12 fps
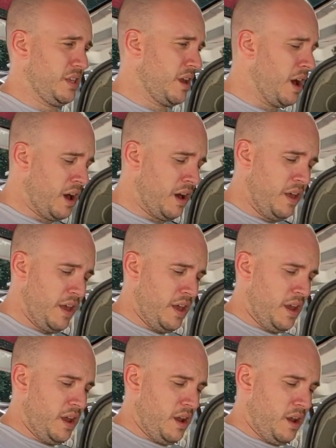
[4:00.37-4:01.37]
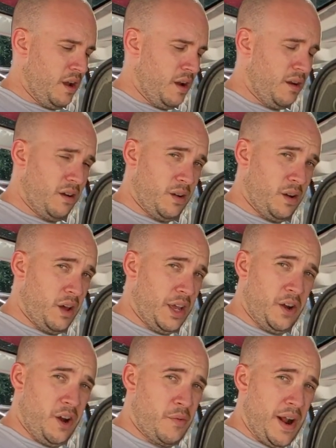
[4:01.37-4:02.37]
of the car. I
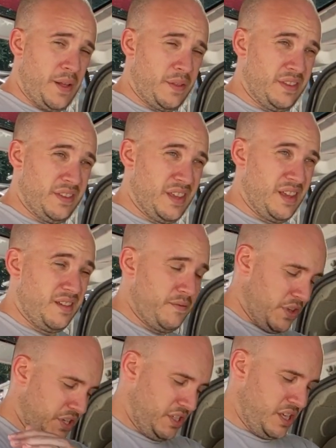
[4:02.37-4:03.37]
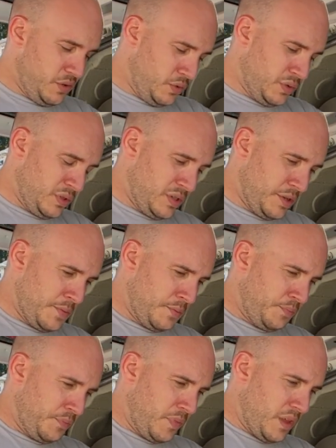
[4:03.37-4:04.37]
got around the sills,
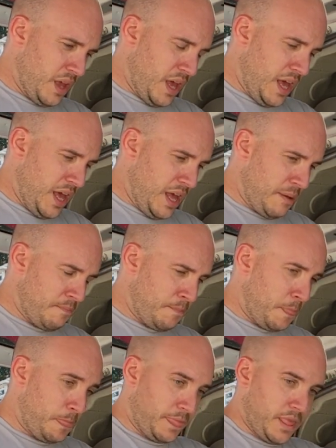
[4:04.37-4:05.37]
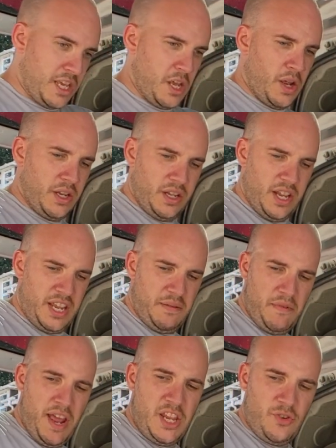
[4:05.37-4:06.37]
and
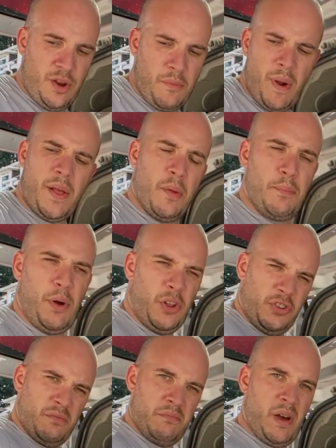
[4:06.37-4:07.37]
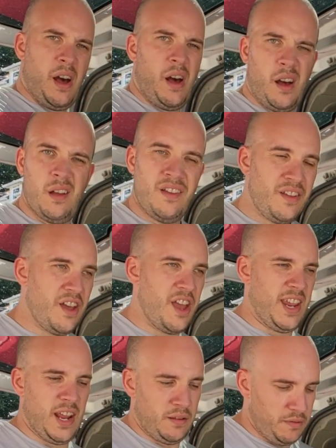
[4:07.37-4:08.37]
any trim around the bottom part
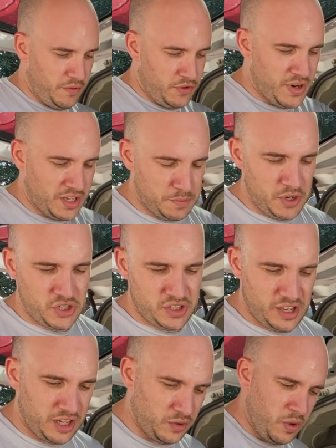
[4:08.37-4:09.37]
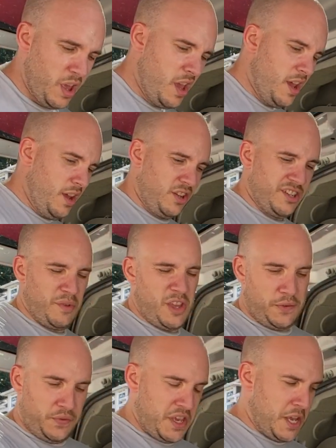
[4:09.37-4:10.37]
of the transmission tunnel, just like where
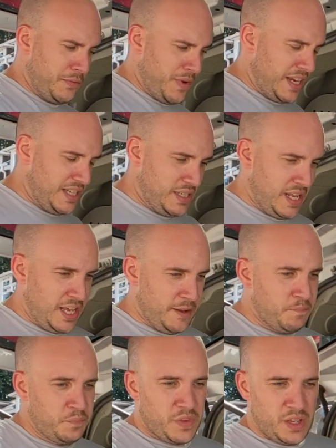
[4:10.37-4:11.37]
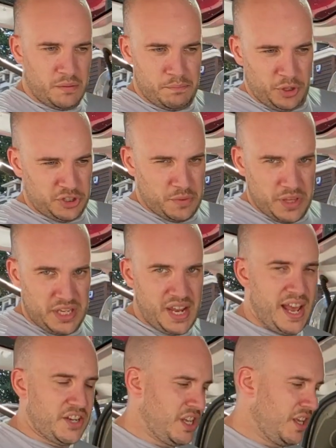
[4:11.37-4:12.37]
your feet are resting, bottom of the
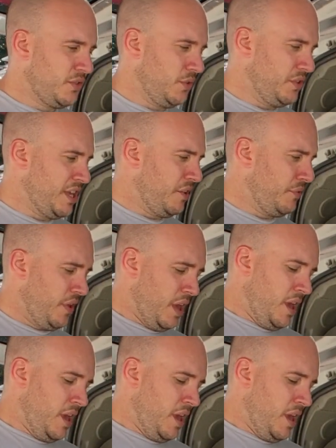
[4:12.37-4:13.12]
dash, that sort of stuff.